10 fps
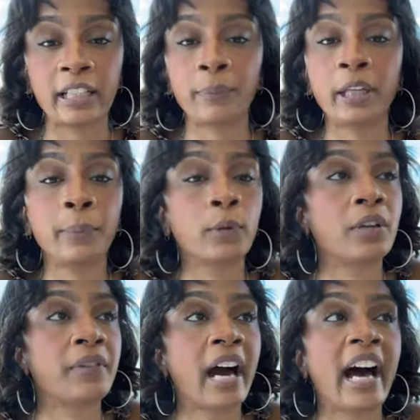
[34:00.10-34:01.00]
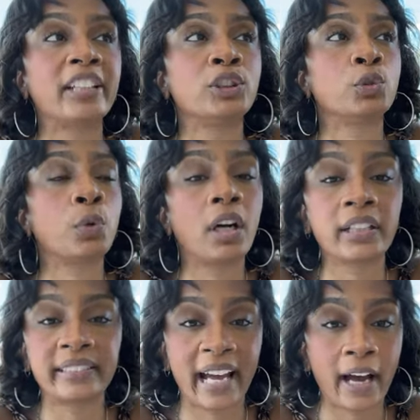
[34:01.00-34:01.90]
the people of God
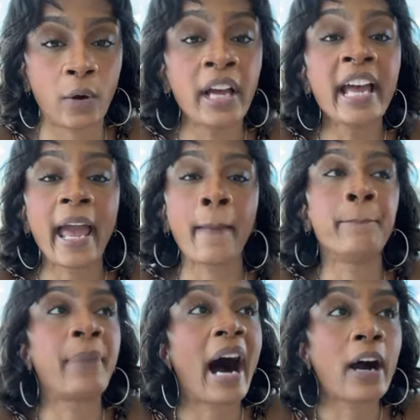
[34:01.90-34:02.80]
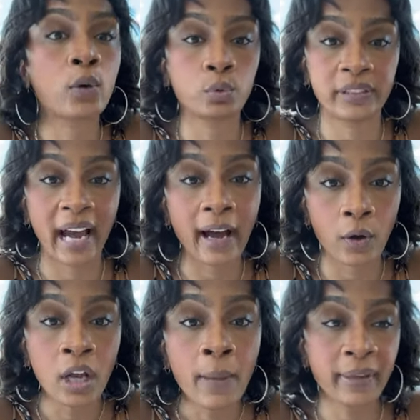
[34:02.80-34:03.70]
drugged down and boggled
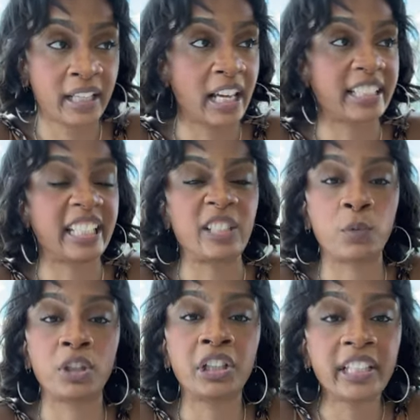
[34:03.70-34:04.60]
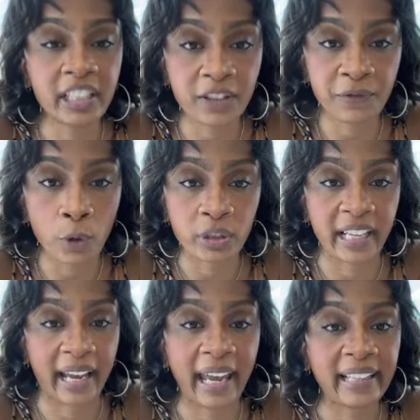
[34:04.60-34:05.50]
down because of these religious folks
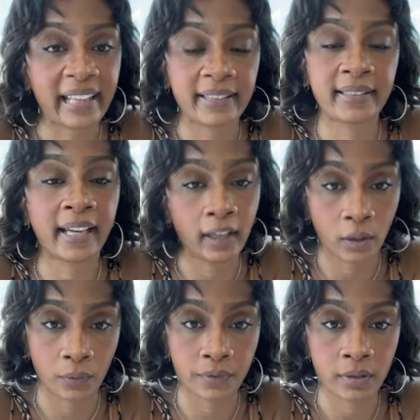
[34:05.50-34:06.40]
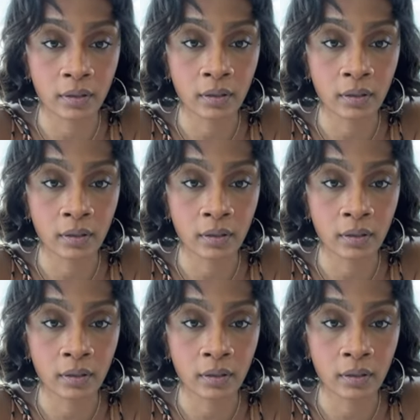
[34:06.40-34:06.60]
that hate themselves.